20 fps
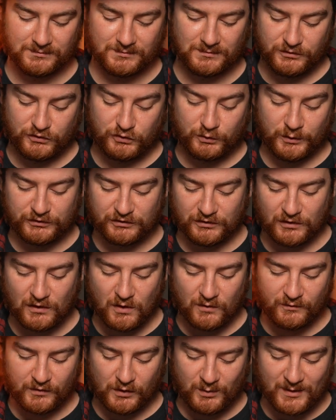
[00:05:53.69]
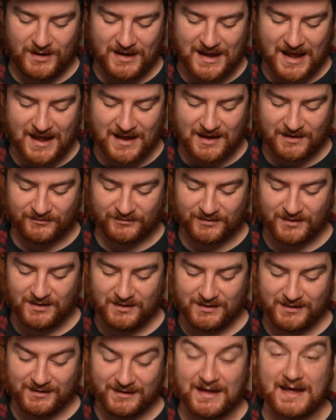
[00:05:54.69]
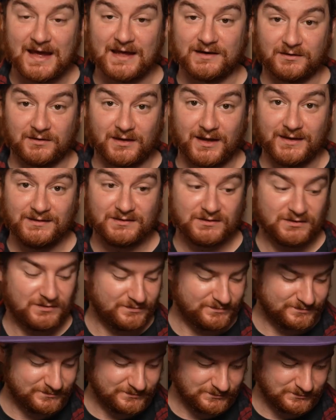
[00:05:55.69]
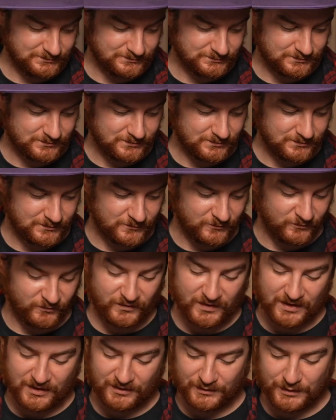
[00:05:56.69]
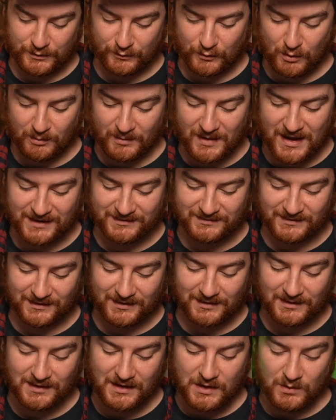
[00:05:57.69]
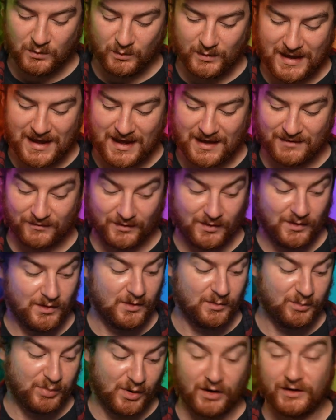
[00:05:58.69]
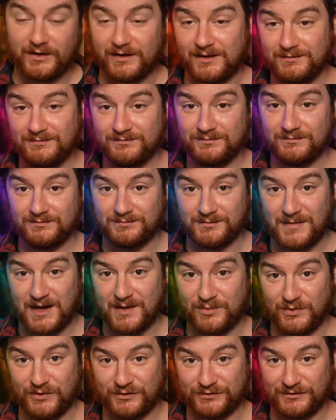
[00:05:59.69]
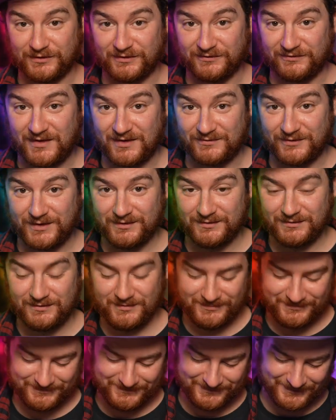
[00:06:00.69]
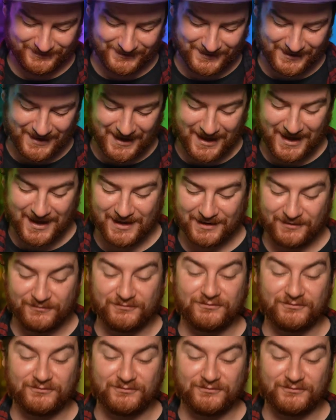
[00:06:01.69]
Switching over, we have candlelight, very romantic. We have party, my personal favorite, and